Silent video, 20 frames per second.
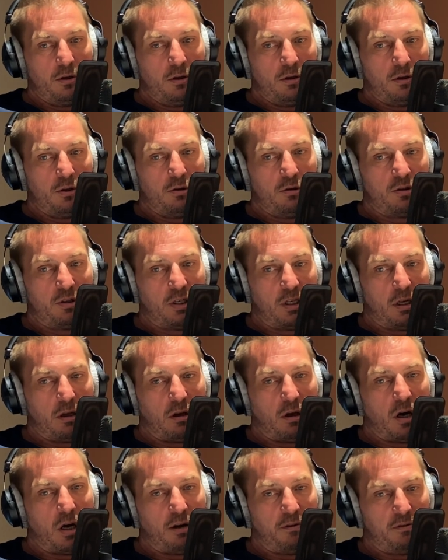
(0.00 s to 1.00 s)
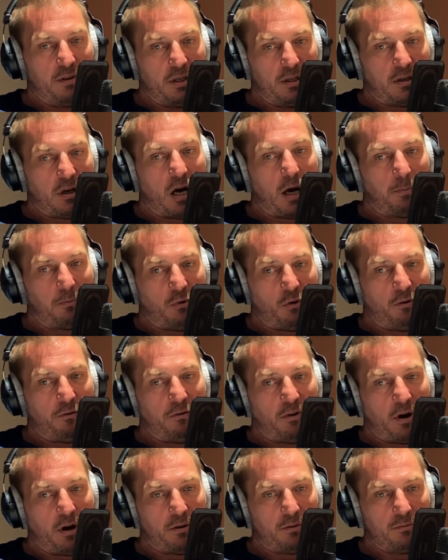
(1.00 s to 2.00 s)
you see a lot of these high
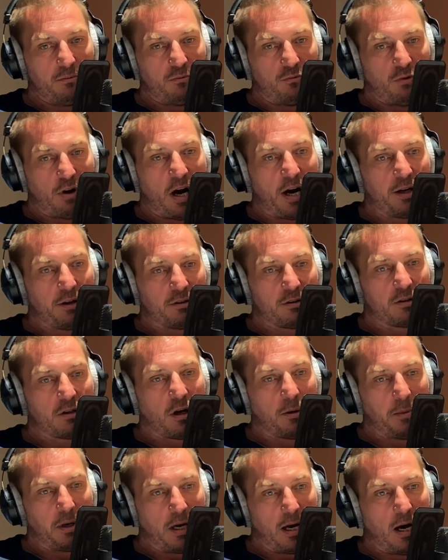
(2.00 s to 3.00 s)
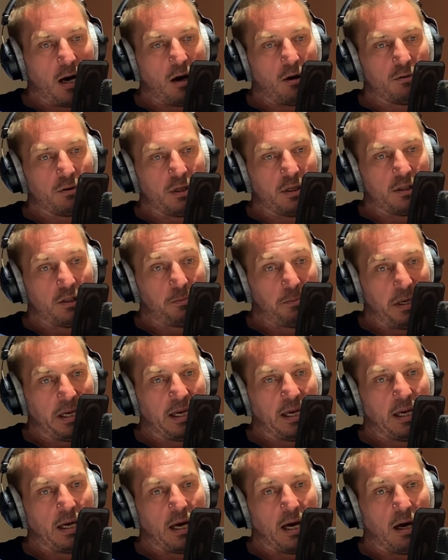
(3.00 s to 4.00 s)
profile riders coming out and
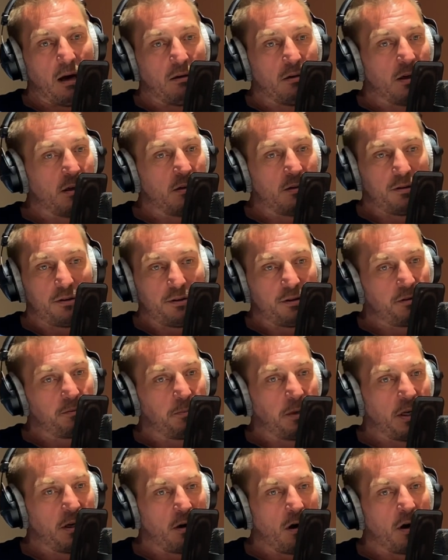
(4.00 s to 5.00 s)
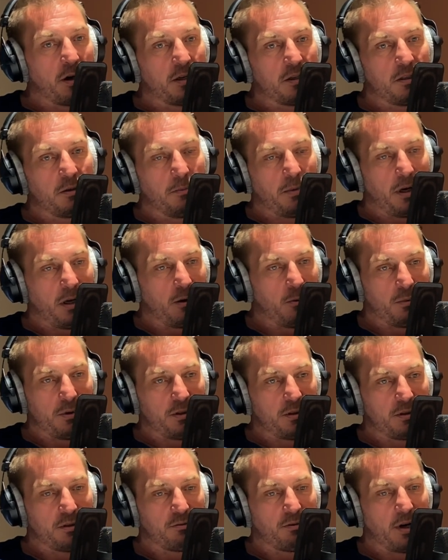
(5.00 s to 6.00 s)
speaking out, and they're just being honest about it,
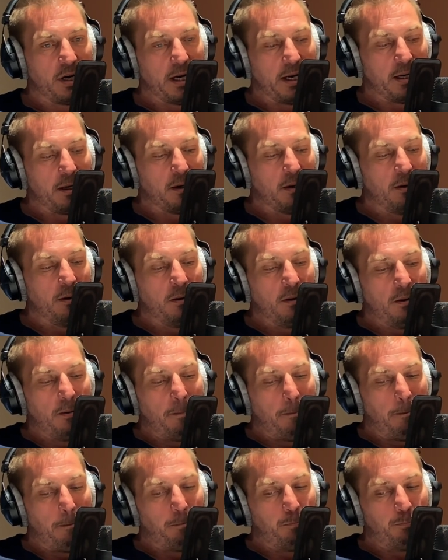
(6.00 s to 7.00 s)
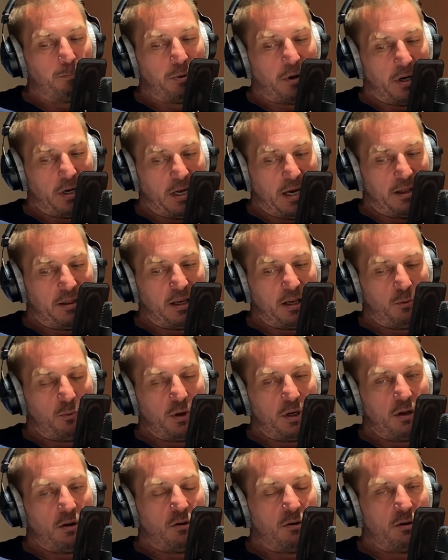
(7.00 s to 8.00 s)
which is great. But I think
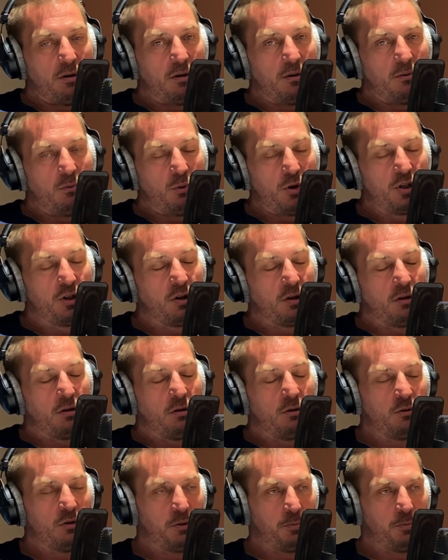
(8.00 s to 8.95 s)
we shouldn't lose